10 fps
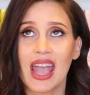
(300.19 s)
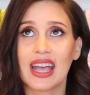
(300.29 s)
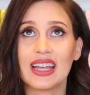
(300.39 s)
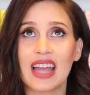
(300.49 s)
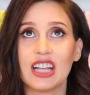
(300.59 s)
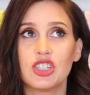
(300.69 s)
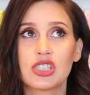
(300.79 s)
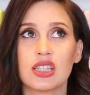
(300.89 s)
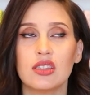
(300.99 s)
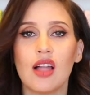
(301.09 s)
And I
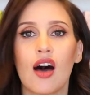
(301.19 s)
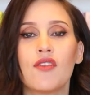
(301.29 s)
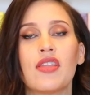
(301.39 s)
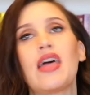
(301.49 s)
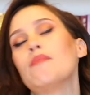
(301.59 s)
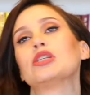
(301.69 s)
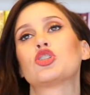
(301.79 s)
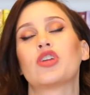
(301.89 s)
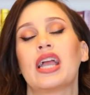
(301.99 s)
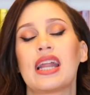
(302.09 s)
just love that
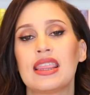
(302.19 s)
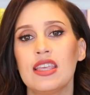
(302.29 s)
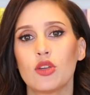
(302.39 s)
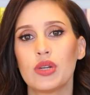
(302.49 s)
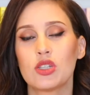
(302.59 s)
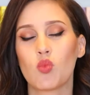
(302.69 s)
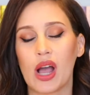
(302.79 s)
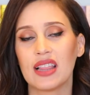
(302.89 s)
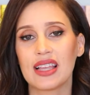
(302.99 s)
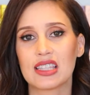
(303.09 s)
mystery, and I think the reason
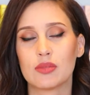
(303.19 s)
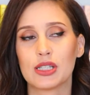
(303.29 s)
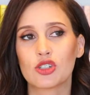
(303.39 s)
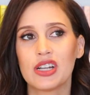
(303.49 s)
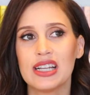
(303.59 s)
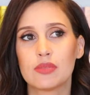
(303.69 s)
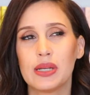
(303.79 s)
why I like this mystery is